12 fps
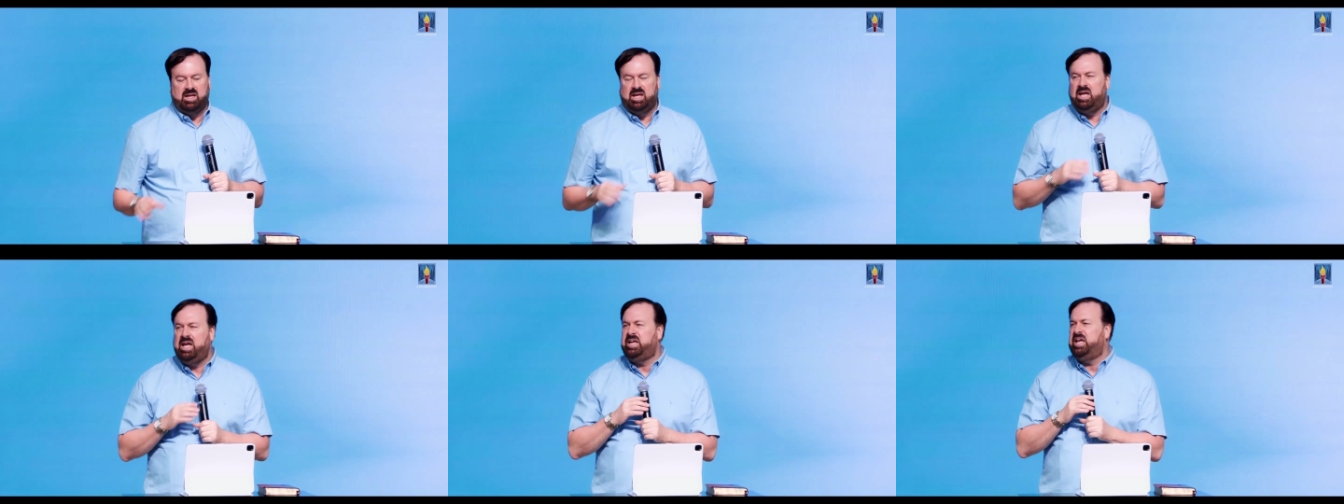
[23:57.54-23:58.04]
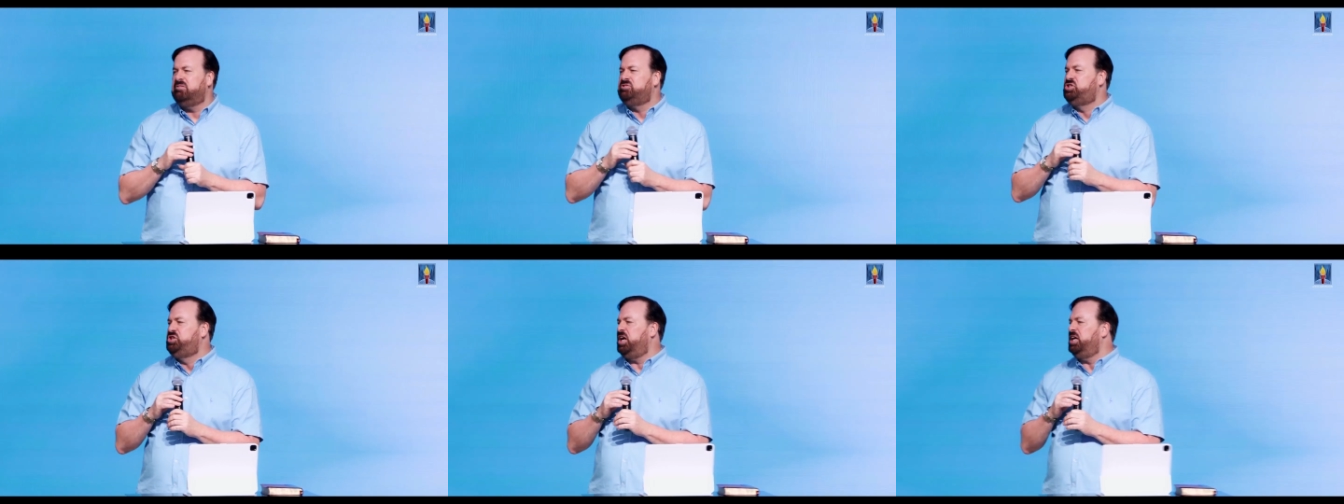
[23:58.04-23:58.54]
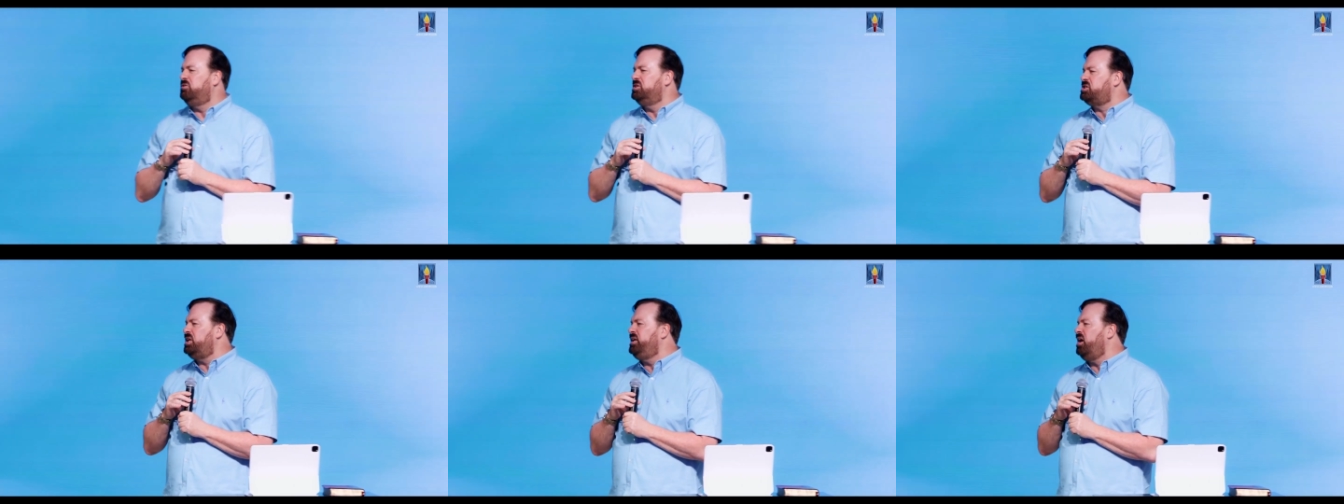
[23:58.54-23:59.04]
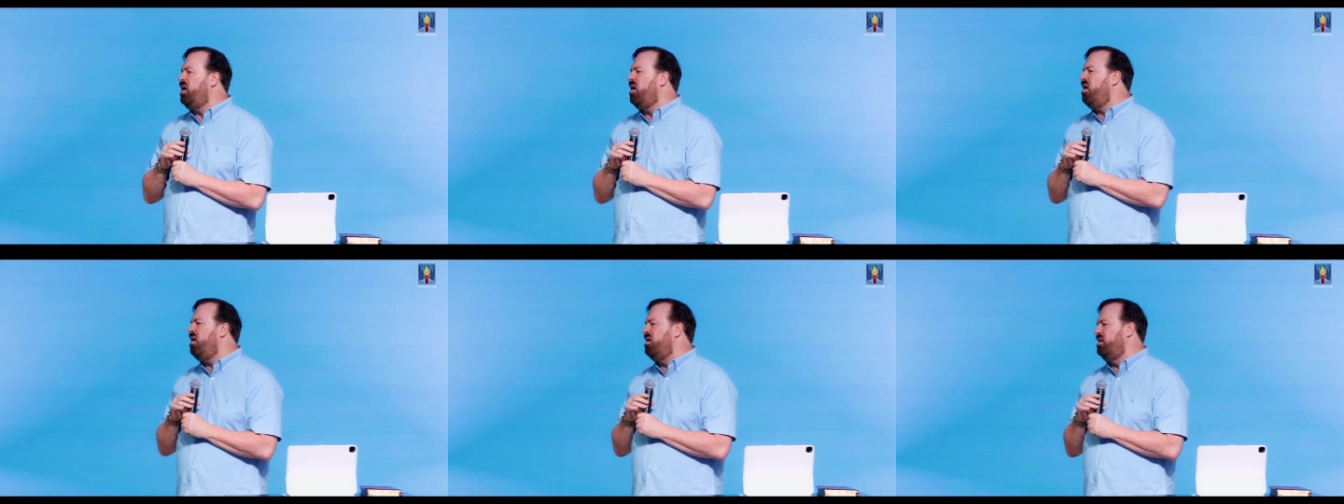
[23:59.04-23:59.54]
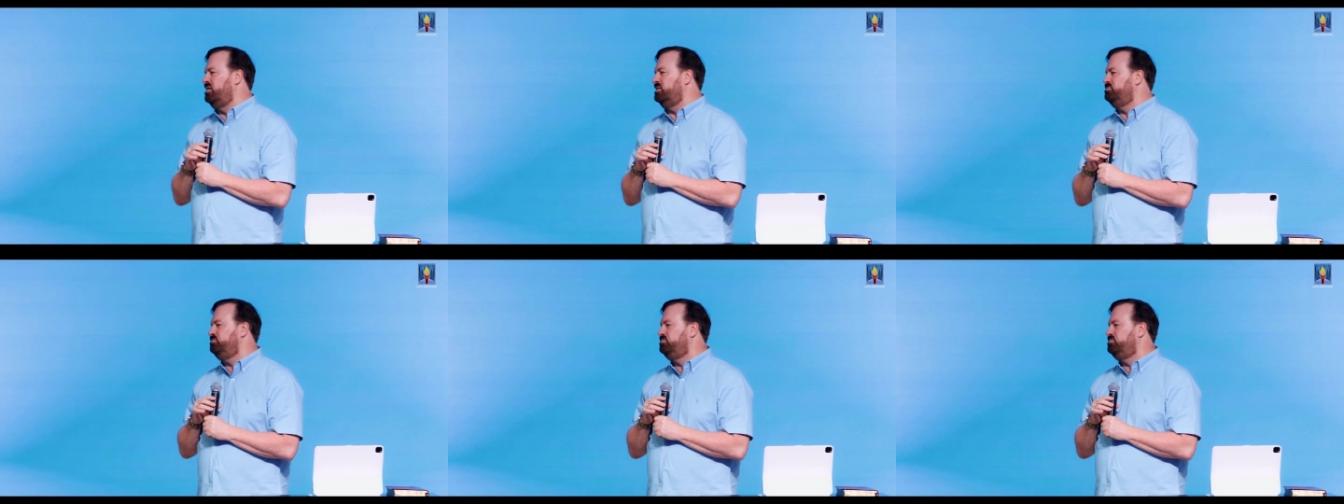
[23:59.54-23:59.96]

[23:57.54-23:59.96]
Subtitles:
He gives generously to all